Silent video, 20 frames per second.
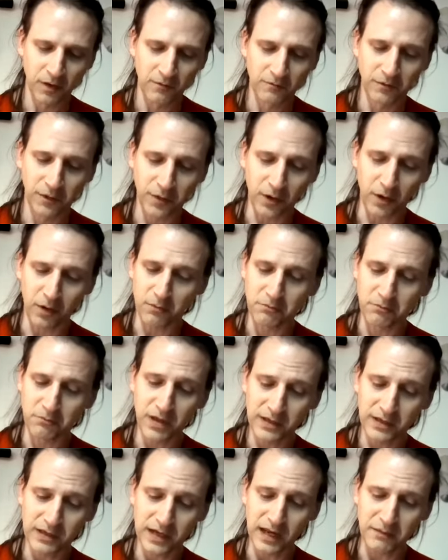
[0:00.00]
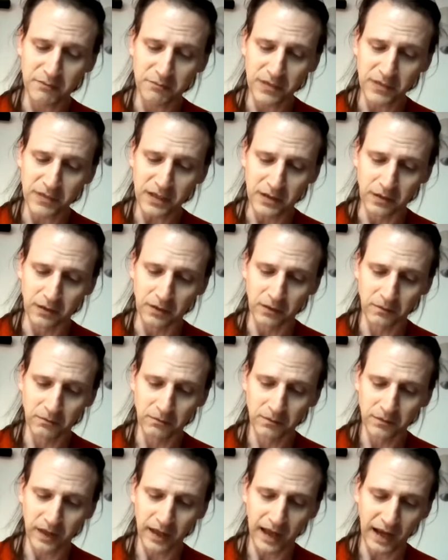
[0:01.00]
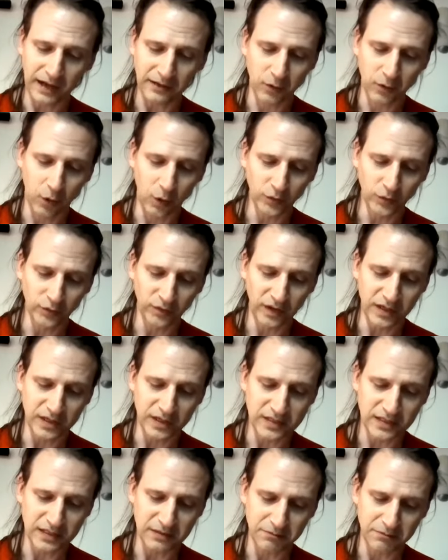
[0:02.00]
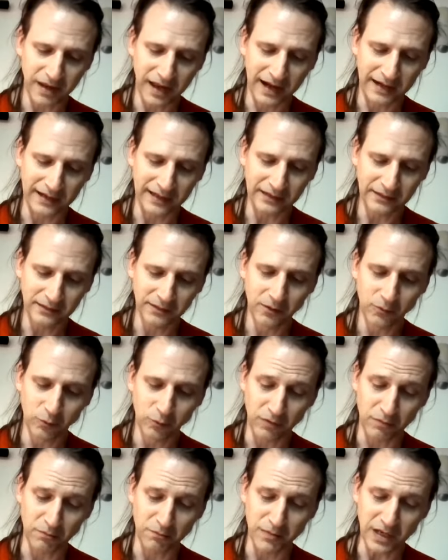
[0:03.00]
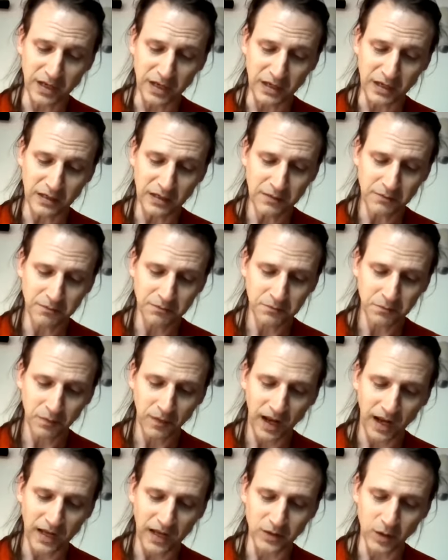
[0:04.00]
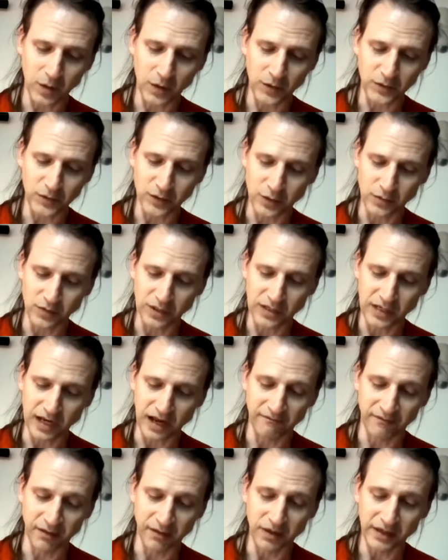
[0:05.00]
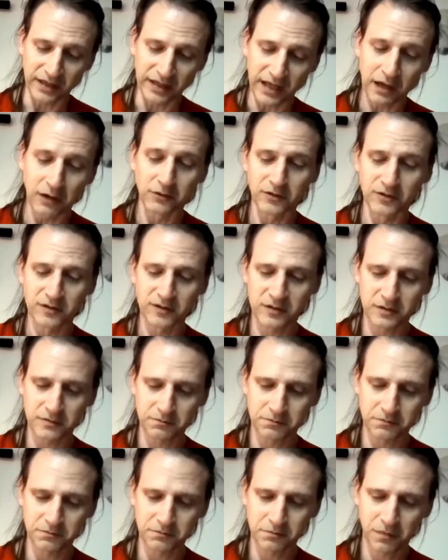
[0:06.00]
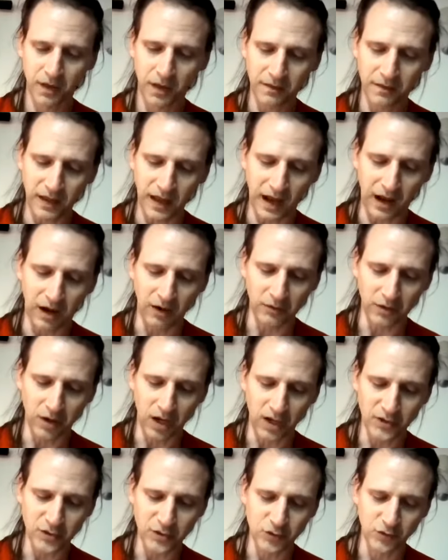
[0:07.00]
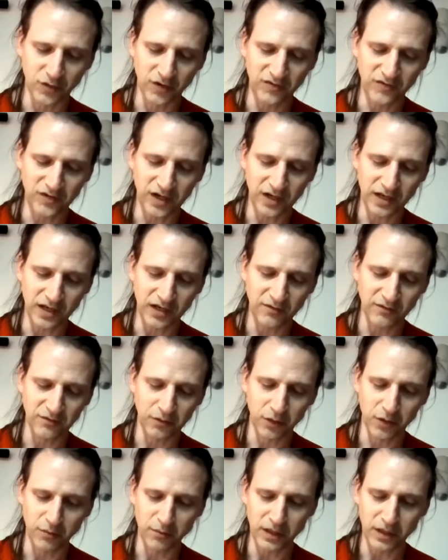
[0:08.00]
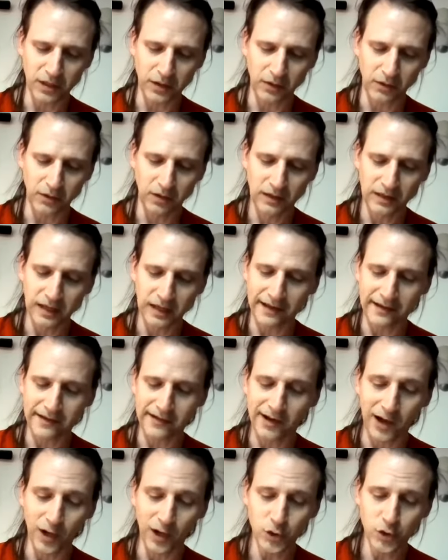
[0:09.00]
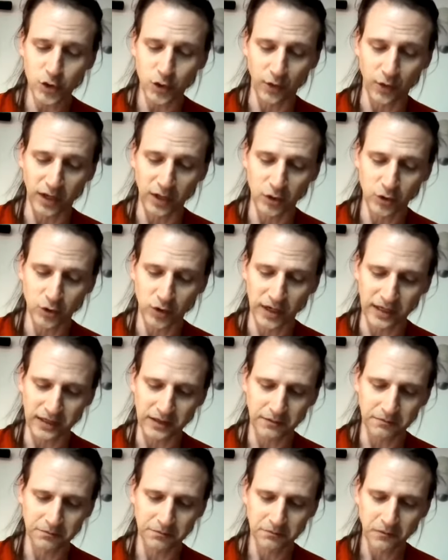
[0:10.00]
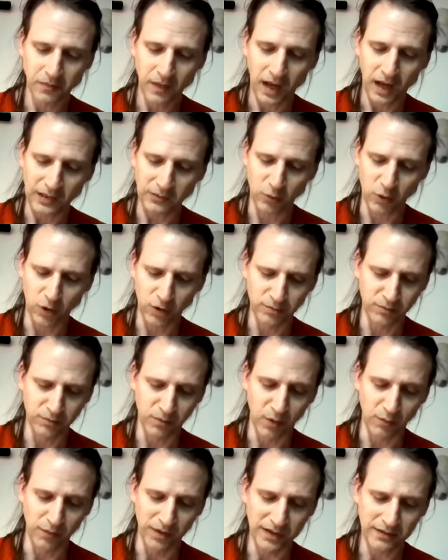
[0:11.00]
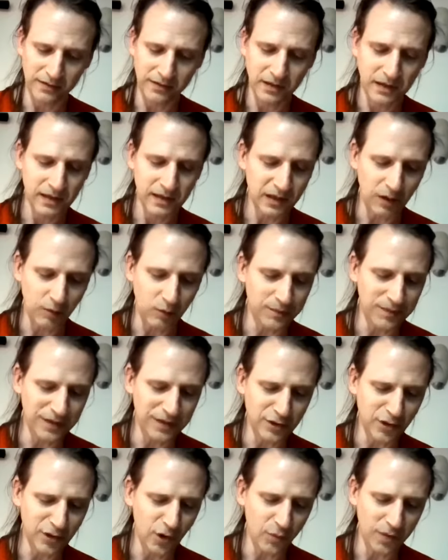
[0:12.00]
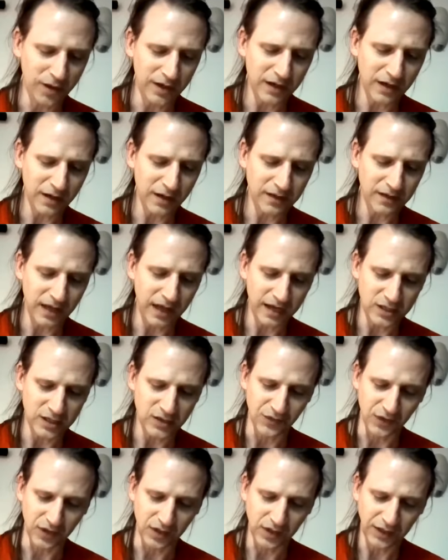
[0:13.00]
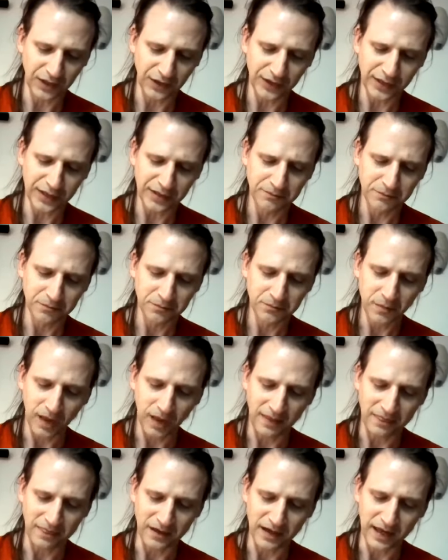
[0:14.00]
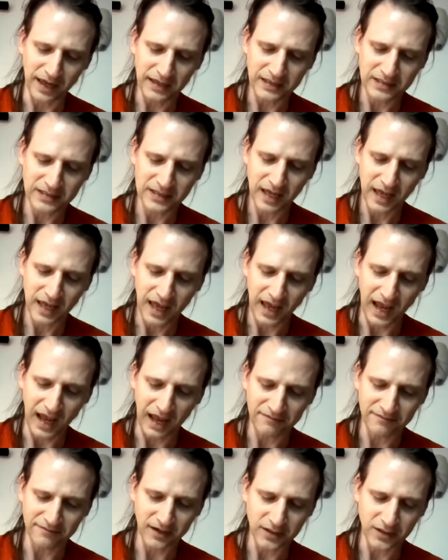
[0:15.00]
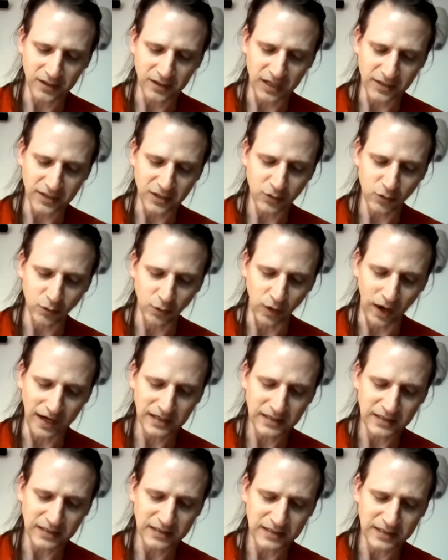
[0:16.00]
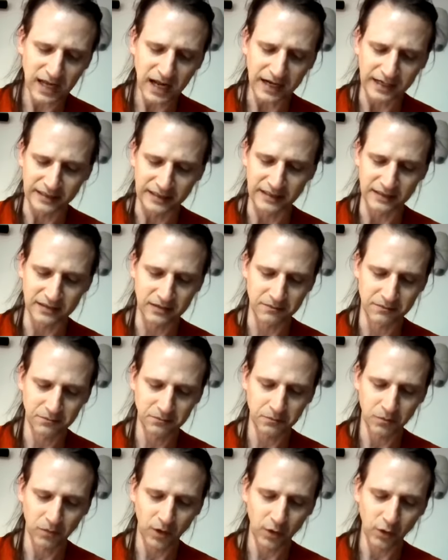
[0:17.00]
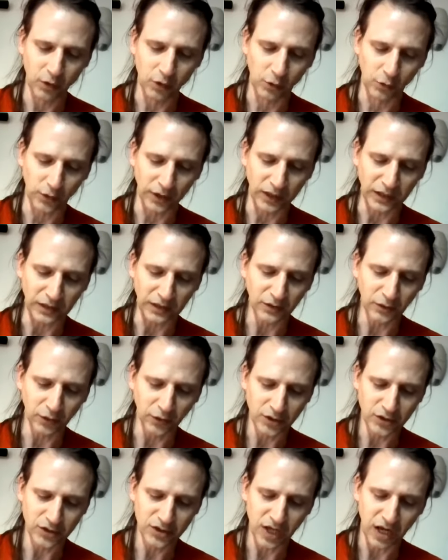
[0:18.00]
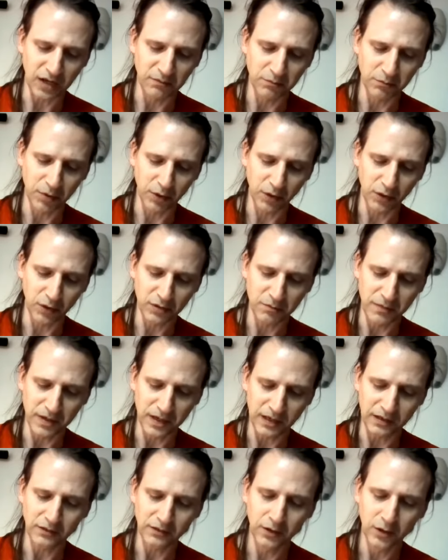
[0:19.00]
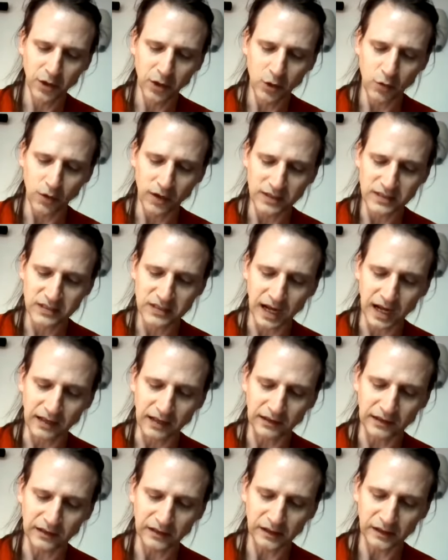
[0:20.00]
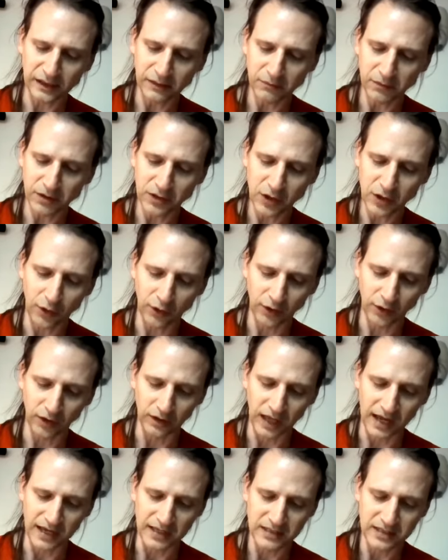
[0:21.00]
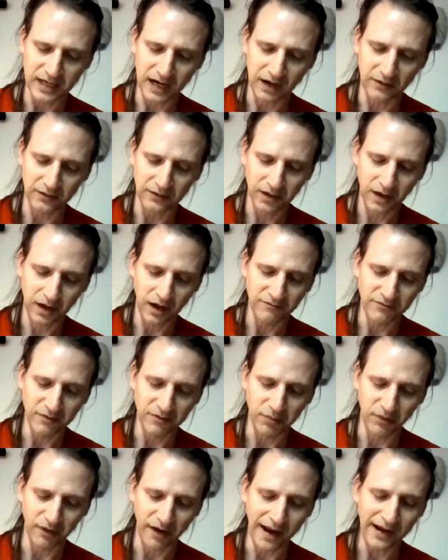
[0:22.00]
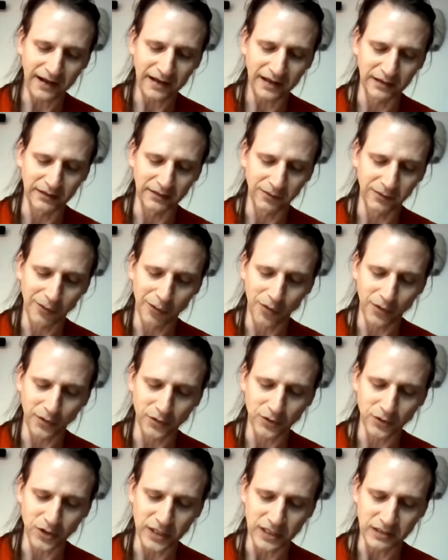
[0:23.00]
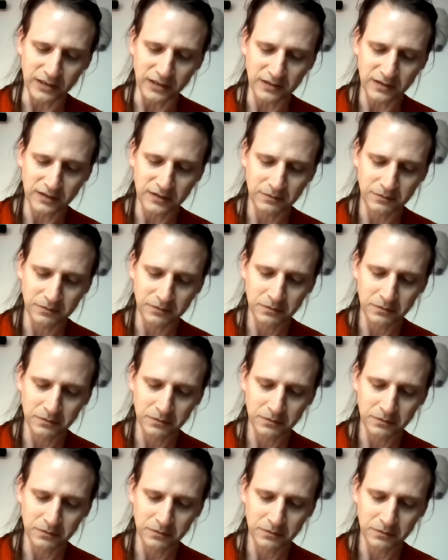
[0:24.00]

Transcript: For their midday meal, they had cold venison patty with mead, as also did everybody else. The outlaws drifted in for the meal like a conjuring trick. At one moment, there would be nobody on the edge of the clearing. At the next, half a dozen right inside it. Green or sunburned men who had silently materialized out of the bracken or the trees.